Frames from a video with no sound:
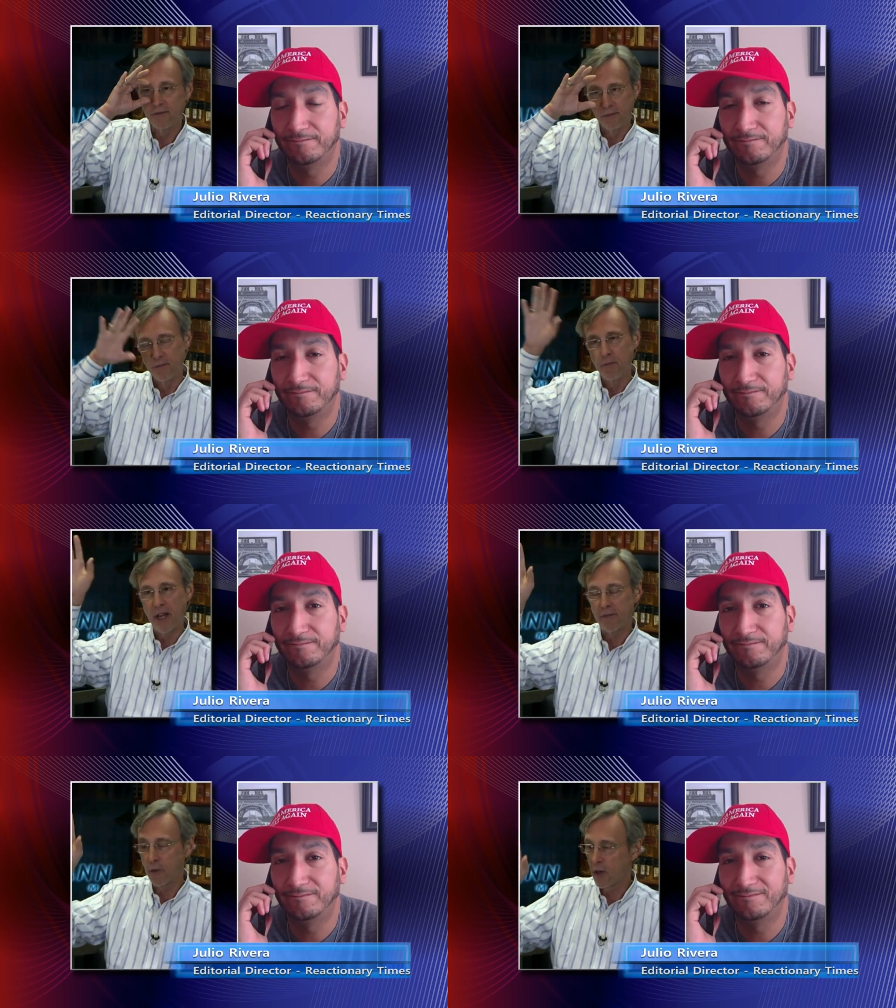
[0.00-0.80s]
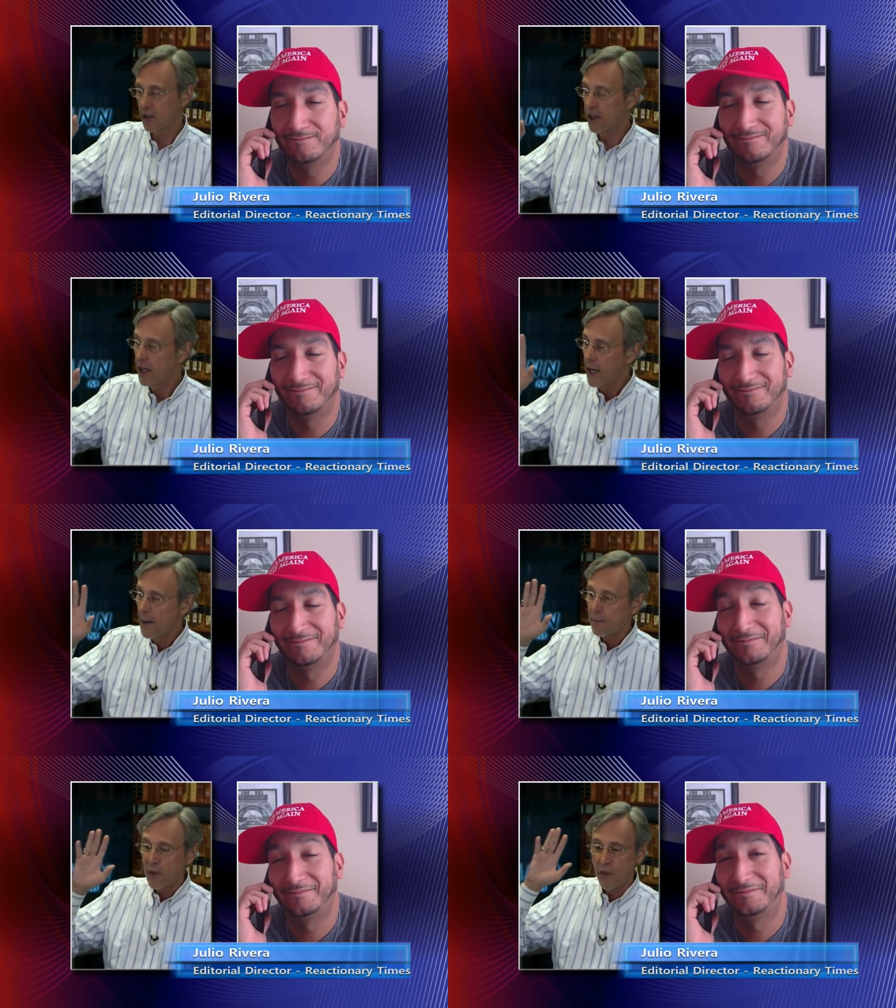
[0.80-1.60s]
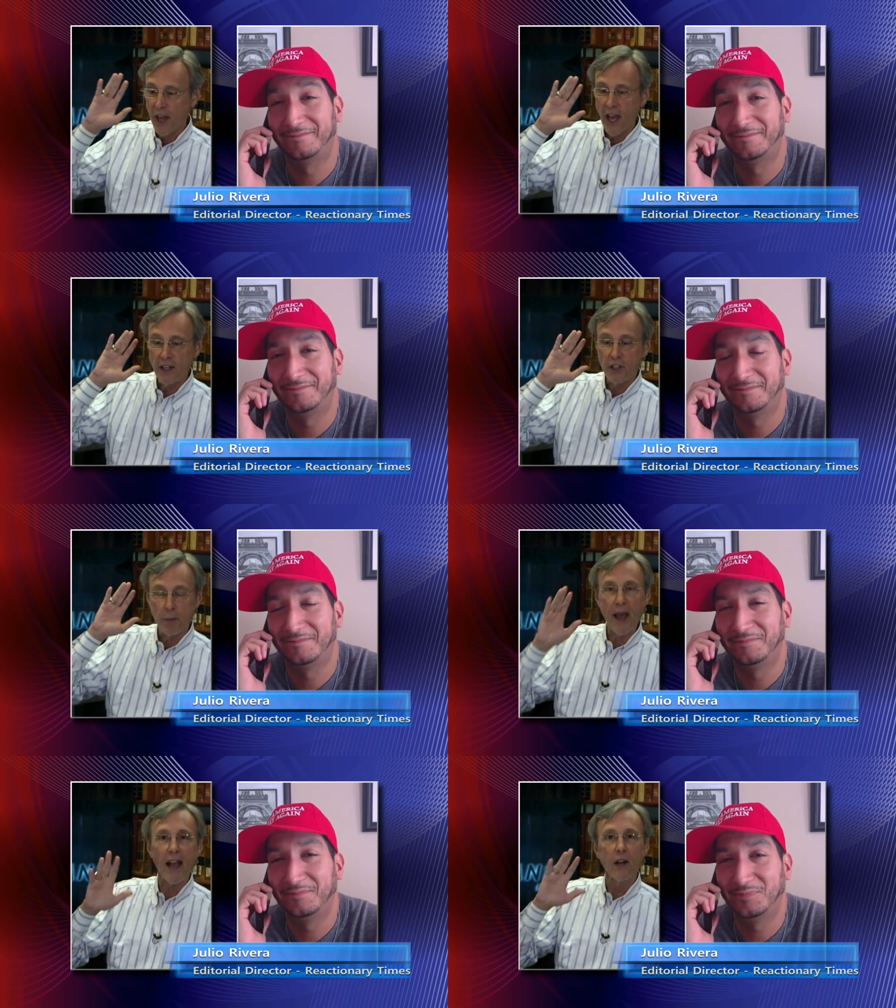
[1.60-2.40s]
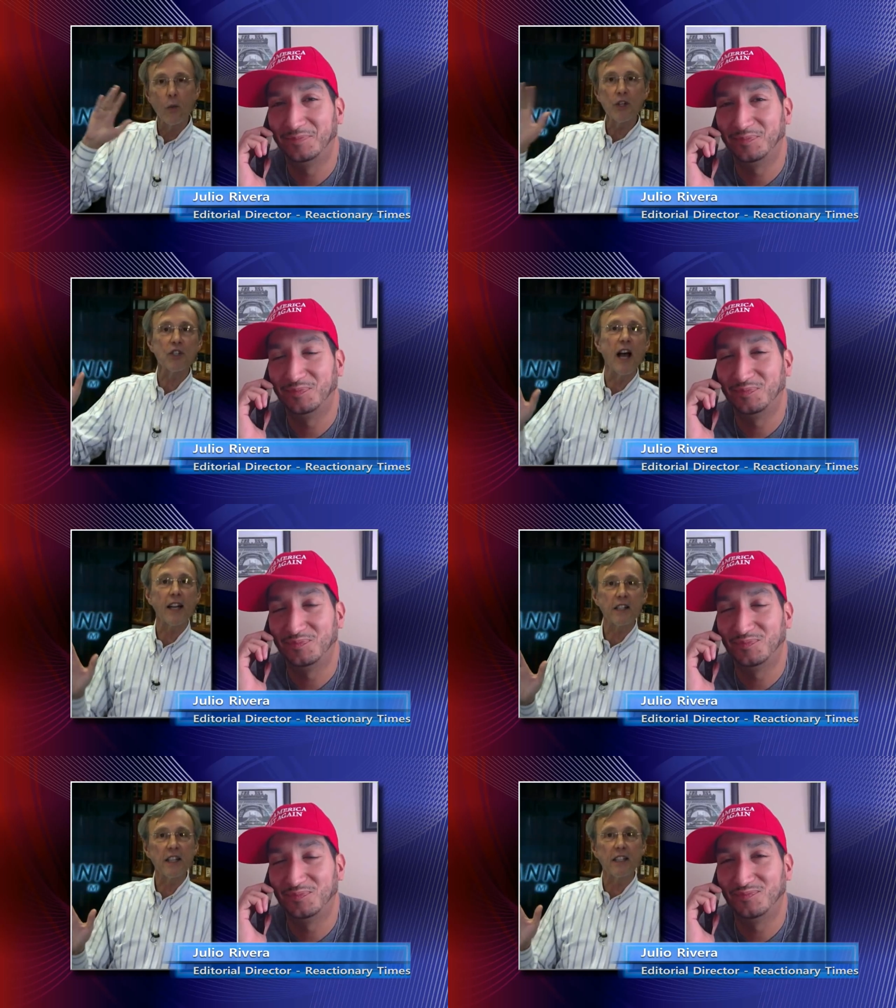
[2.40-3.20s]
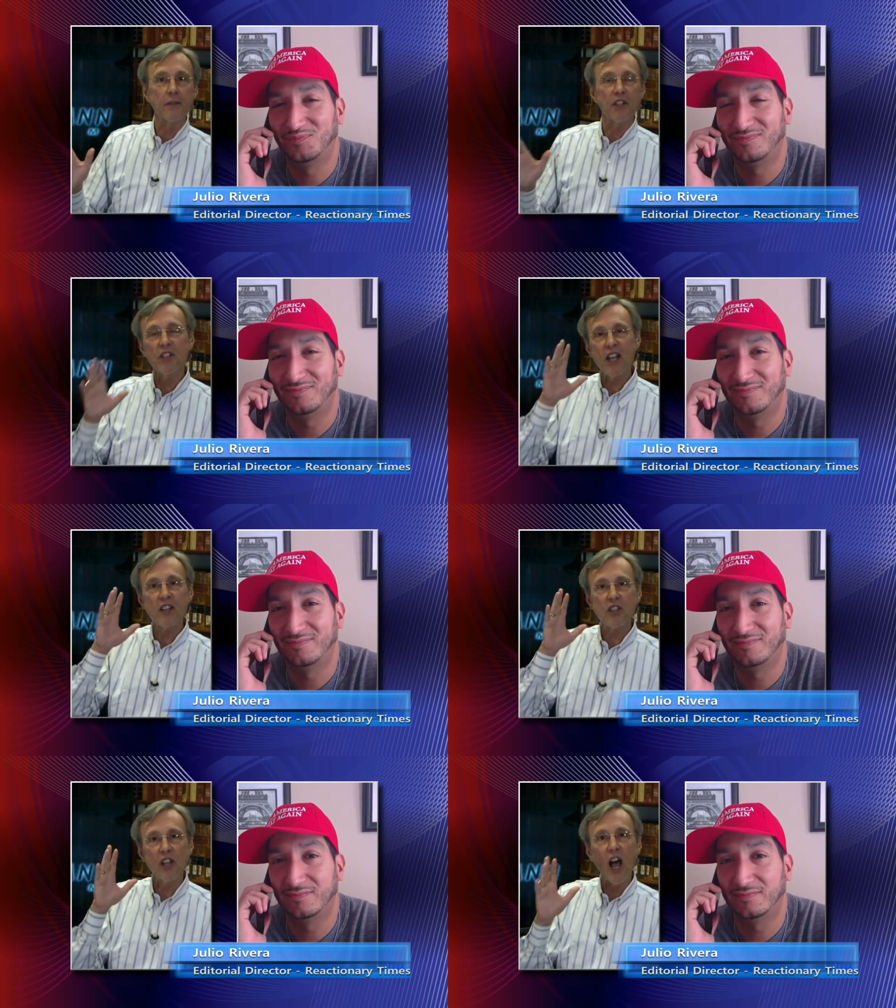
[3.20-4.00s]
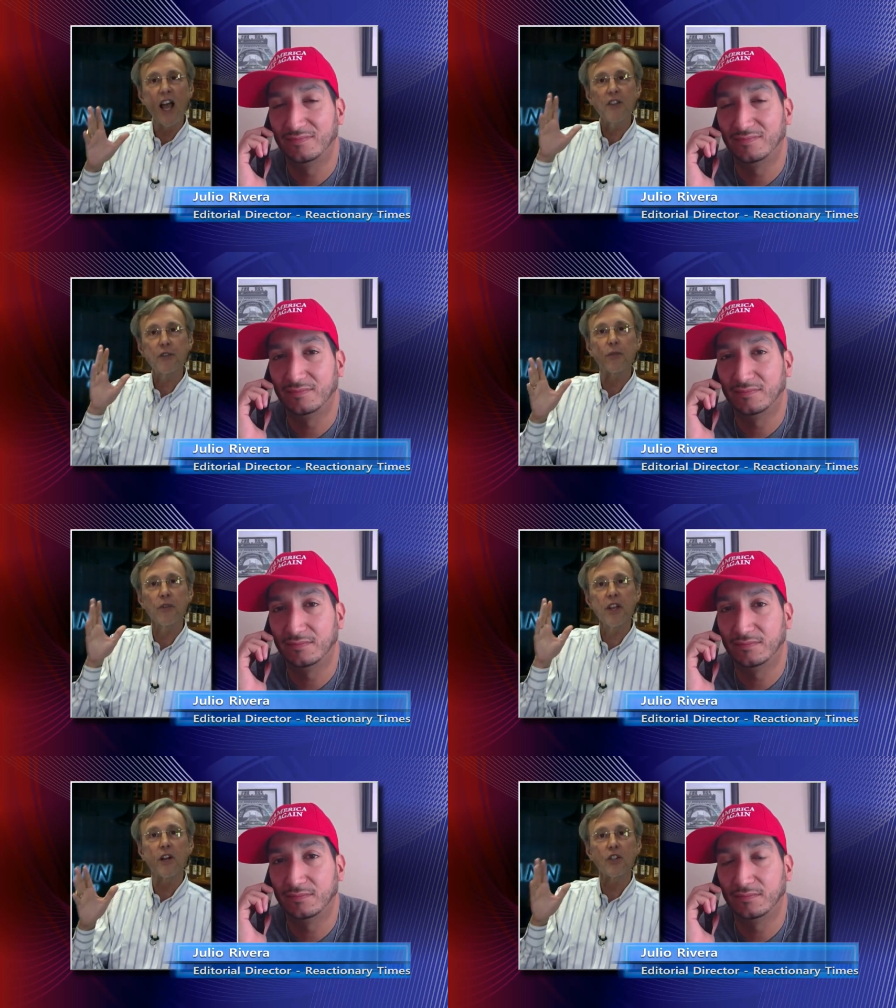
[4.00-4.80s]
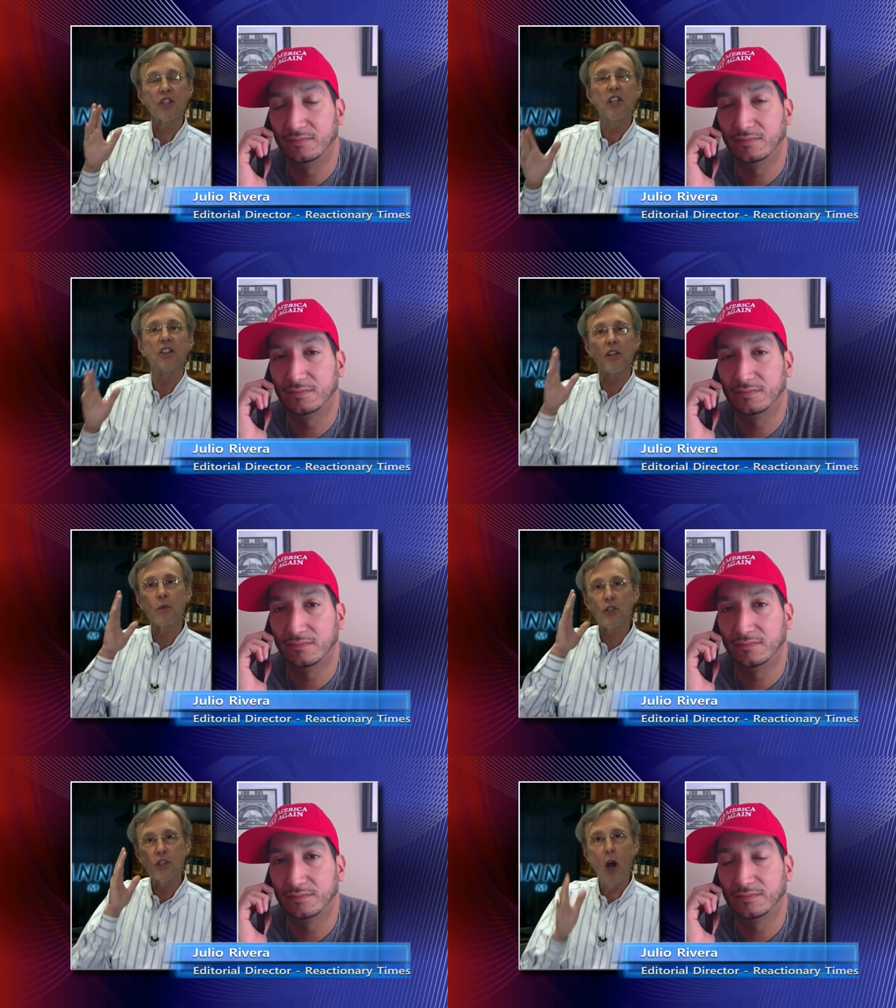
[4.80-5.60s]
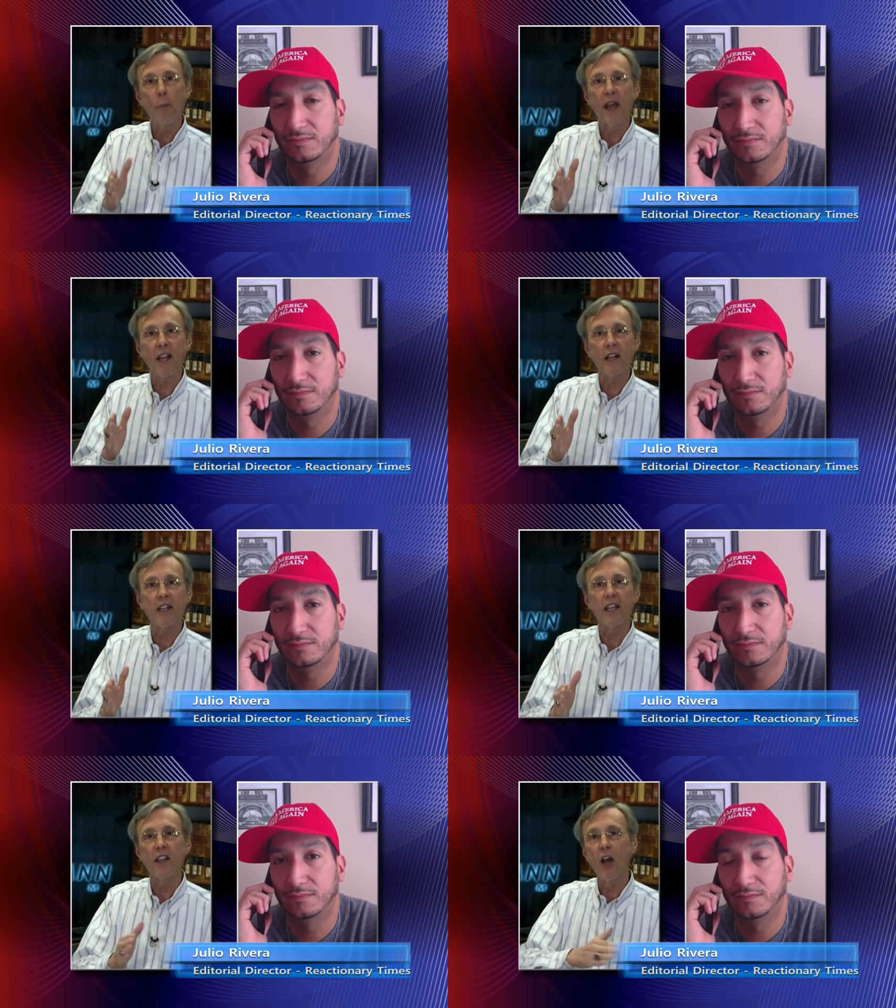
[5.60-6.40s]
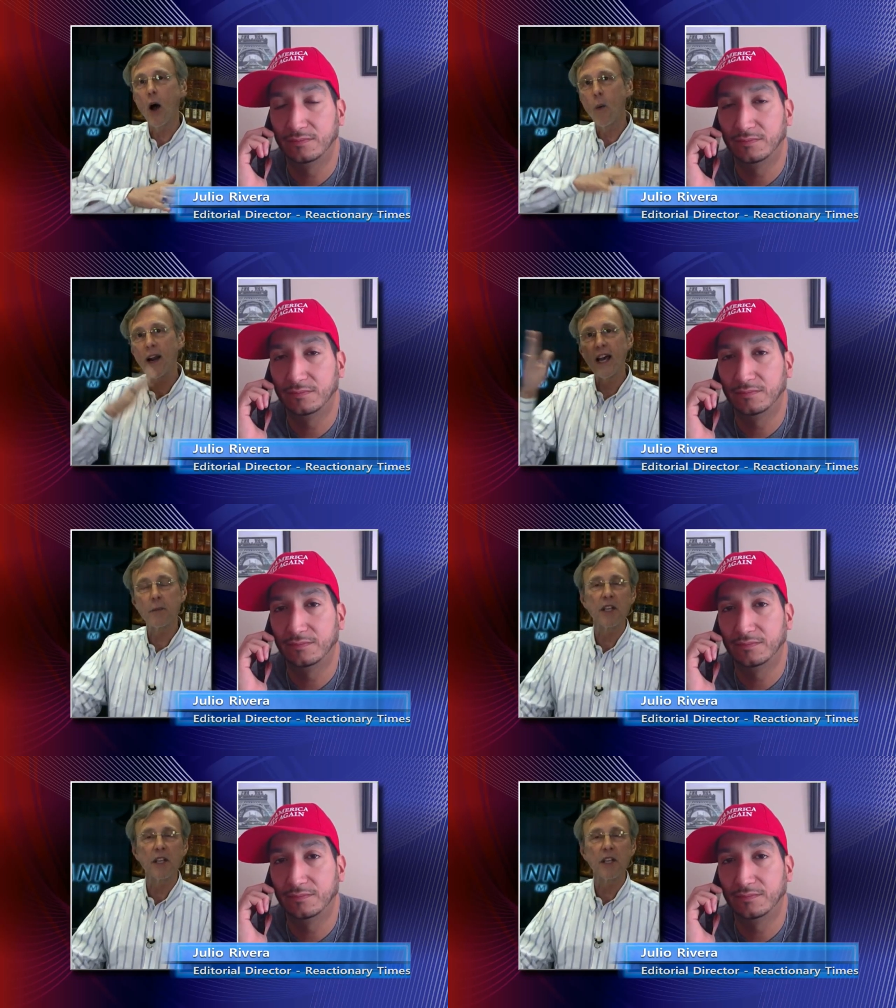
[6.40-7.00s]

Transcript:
Speaker 1: metaphorically, that tobacco was not addictive. These guys lied through their teeth. There was no penalty. They all went on to